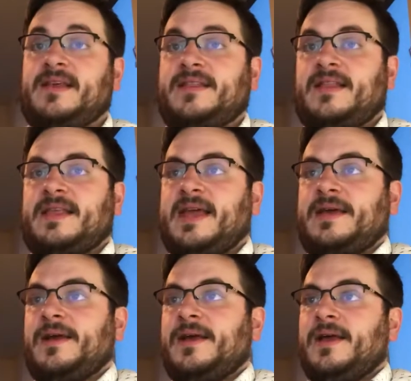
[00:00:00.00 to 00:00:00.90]
said that
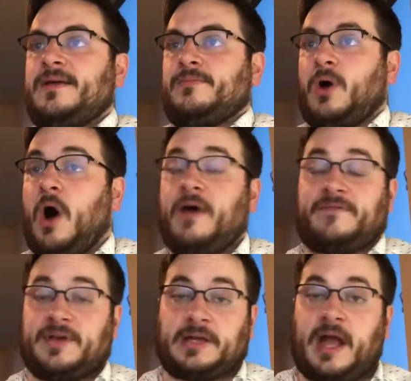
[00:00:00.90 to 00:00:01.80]
they
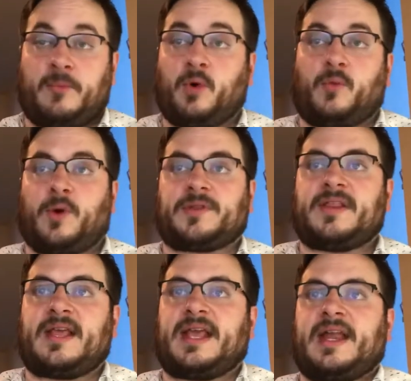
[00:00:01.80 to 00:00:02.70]
often got more work
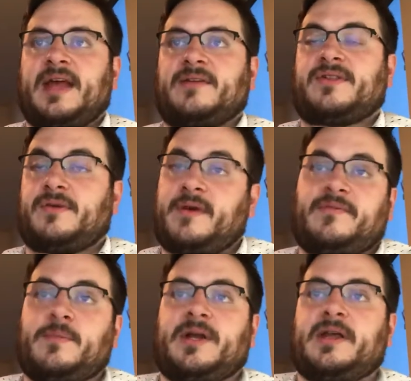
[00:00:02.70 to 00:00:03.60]
than they can handle. So
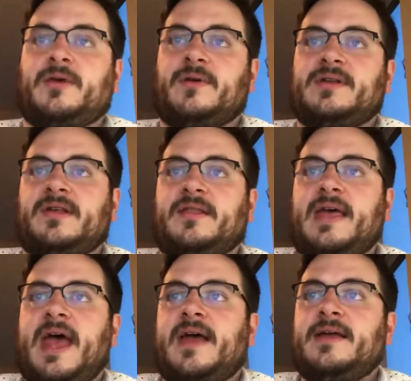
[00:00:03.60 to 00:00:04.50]
everybody agrees on
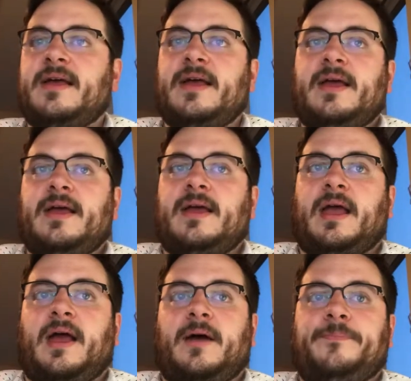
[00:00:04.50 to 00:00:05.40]
that.
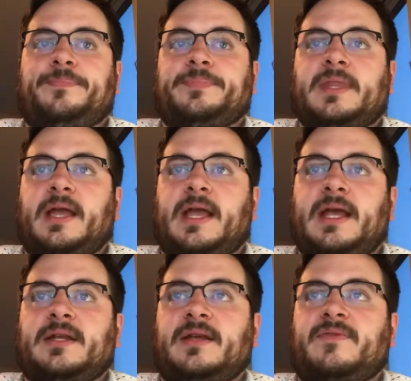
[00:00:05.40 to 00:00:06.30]

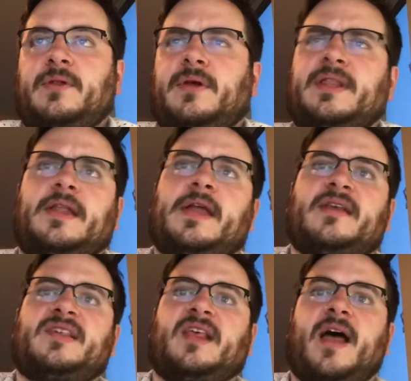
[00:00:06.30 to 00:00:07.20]
And if you look in the
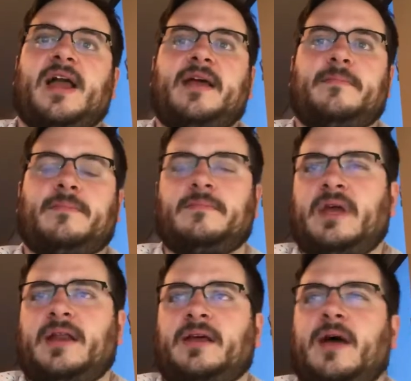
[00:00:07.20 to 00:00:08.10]
next slide, I
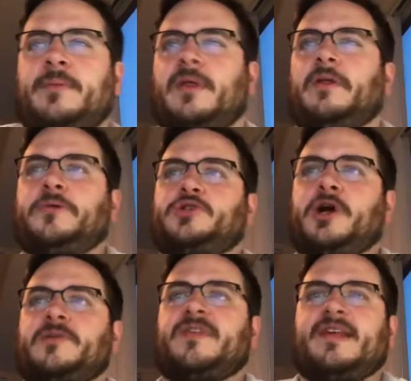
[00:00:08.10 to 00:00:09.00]
made a couple little
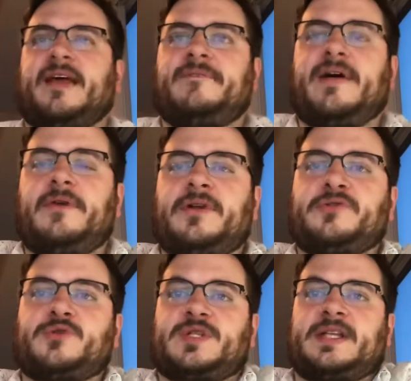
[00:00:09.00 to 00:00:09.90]
charts that I found
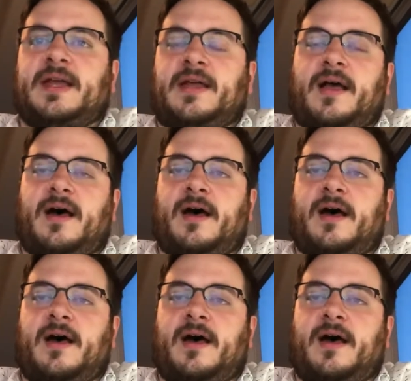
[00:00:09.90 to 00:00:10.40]
interesting.